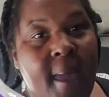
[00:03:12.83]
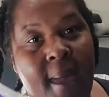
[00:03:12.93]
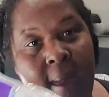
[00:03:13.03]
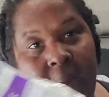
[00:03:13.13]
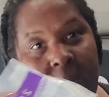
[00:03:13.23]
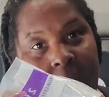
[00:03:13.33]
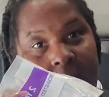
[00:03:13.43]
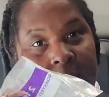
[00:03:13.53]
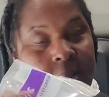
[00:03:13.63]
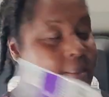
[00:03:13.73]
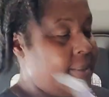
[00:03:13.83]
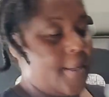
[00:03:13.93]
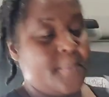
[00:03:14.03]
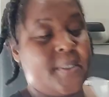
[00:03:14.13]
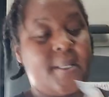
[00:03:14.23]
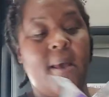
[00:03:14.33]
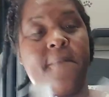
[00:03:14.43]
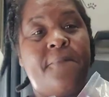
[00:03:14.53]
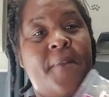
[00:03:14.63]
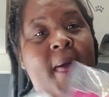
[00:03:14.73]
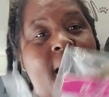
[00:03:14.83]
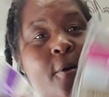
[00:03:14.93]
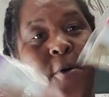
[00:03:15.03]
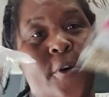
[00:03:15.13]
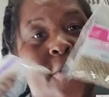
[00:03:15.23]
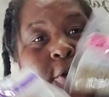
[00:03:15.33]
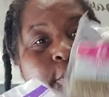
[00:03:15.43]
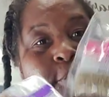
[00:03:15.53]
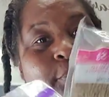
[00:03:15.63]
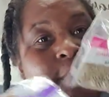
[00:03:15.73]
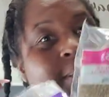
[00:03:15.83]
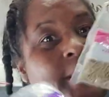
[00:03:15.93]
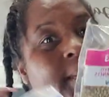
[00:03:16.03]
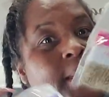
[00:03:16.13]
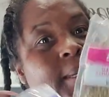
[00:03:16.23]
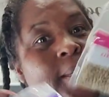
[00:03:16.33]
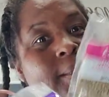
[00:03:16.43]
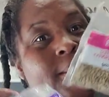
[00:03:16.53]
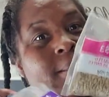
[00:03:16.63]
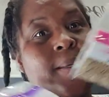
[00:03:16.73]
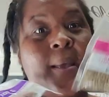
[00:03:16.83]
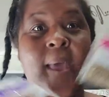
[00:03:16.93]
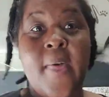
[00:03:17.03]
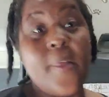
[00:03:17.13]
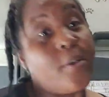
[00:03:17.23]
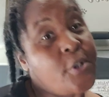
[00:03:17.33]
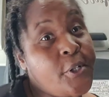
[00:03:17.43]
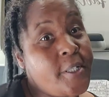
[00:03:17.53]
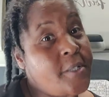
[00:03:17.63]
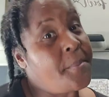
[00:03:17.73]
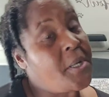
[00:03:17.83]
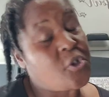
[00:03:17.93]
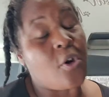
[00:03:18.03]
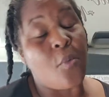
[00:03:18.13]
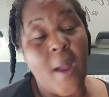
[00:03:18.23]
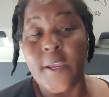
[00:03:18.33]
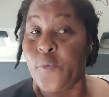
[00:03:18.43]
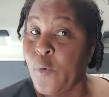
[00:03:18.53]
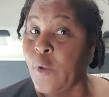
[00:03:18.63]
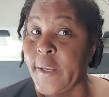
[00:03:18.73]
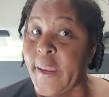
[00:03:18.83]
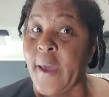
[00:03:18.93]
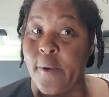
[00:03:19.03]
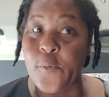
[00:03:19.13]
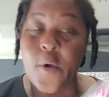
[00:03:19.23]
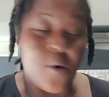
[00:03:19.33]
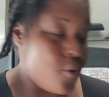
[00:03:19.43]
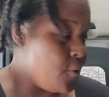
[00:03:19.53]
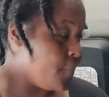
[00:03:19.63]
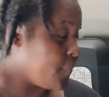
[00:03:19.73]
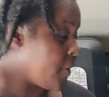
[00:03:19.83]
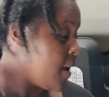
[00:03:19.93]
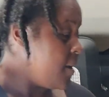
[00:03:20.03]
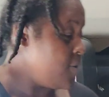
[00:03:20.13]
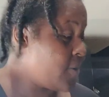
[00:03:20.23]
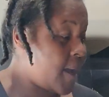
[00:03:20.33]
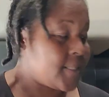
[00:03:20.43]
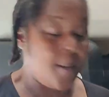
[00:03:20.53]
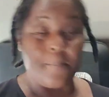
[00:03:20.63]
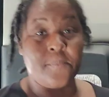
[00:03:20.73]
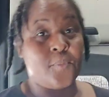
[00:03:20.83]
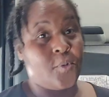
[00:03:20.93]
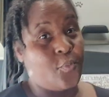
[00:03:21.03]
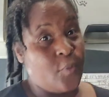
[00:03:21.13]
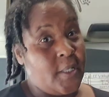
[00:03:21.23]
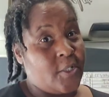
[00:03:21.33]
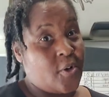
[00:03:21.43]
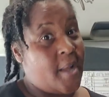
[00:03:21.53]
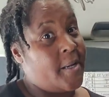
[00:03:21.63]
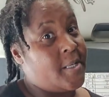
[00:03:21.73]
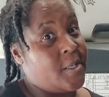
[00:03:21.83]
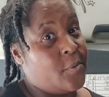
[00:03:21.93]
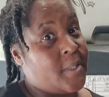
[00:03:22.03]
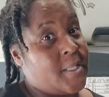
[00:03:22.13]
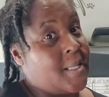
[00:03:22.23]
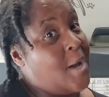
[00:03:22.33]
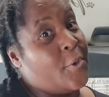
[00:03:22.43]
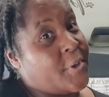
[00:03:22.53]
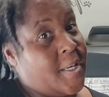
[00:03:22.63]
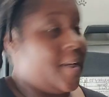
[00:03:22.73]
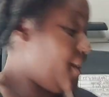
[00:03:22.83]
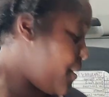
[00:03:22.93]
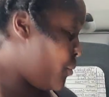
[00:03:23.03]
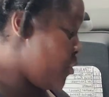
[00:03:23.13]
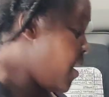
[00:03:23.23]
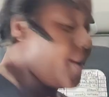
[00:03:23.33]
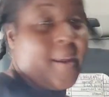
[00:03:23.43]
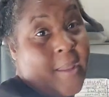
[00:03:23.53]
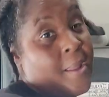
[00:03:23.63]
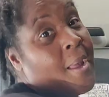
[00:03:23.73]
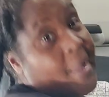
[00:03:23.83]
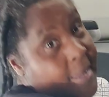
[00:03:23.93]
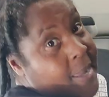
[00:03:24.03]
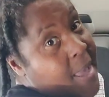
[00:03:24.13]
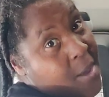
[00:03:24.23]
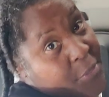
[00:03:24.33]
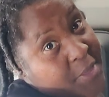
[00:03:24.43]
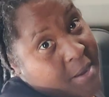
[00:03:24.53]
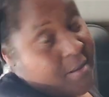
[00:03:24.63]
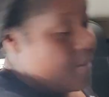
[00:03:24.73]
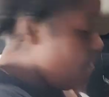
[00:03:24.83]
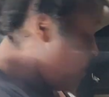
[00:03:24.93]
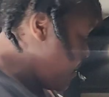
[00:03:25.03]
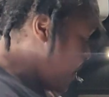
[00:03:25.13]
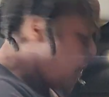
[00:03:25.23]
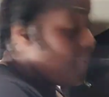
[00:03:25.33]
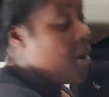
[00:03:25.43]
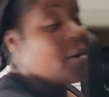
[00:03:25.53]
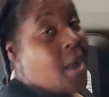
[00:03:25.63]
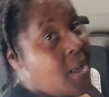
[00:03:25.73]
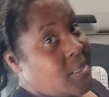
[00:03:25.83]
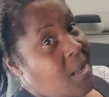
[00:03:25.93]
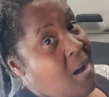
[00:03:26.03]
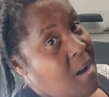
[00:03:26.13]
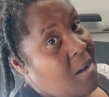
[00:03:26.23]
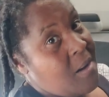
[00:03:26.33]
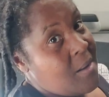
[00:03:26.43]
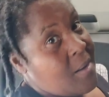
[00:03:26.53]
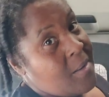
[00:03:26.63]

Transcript: and some sunflower seeds. And those are good to munch on while you're rolling down the road. You guys, I'm really trying to deal with this health kick. I'm trying to eat healthier. Even though y'all saw